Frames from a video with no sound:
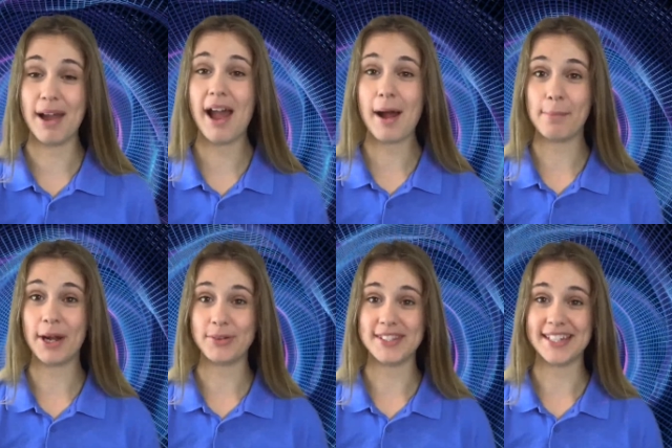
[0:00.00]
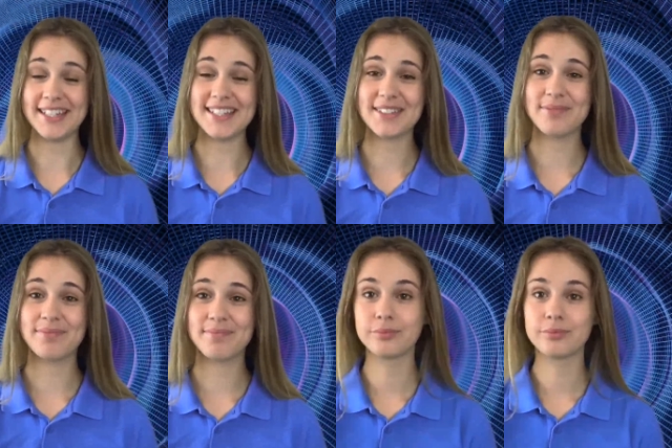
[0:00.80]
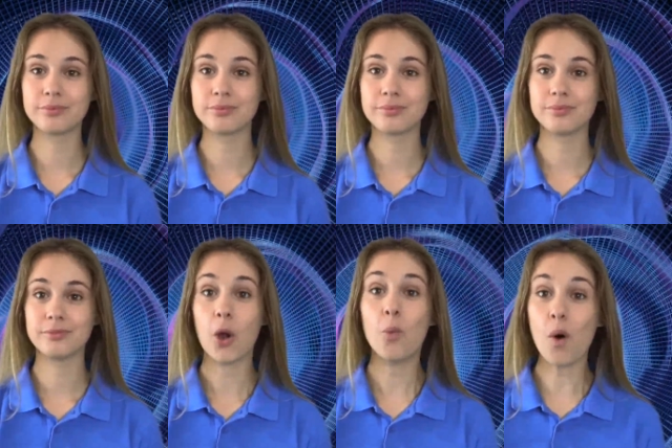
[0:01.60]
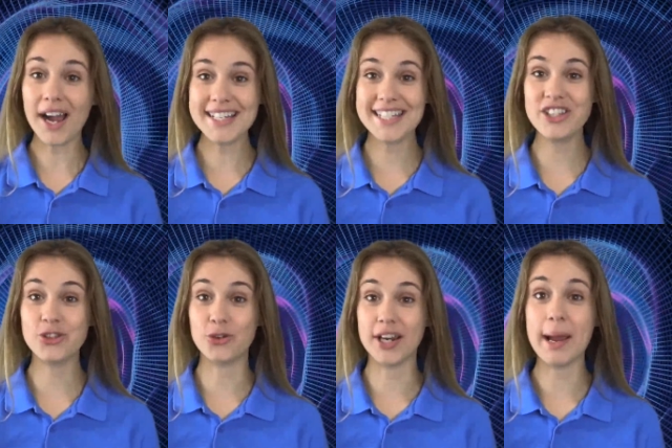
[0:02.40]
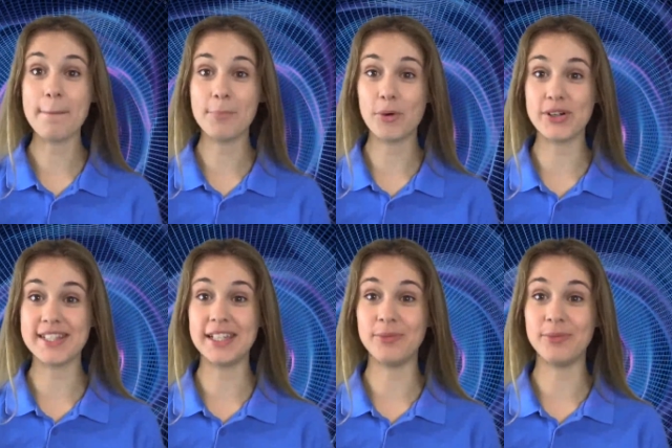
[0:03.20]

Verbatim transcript: about it. Why is this story important?